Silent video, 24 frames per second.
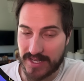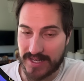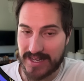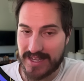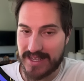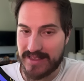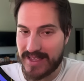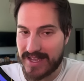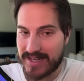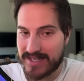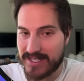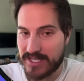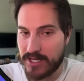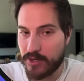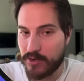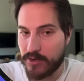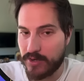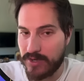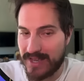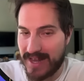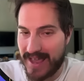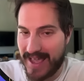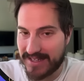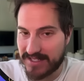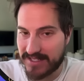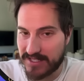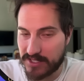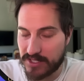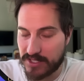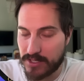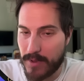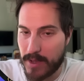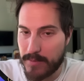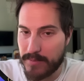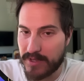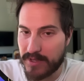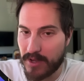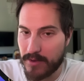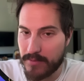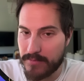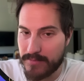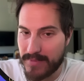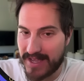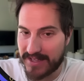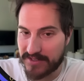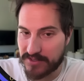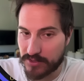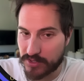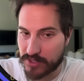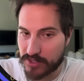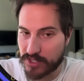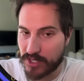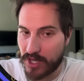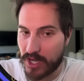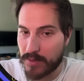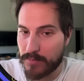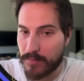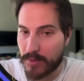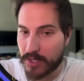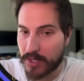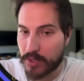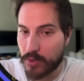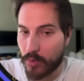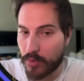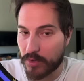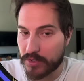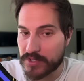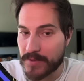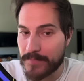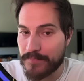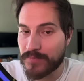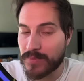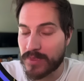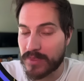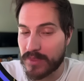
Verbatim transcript: and in that tier you get access to my Becoming Master of Stockmark course,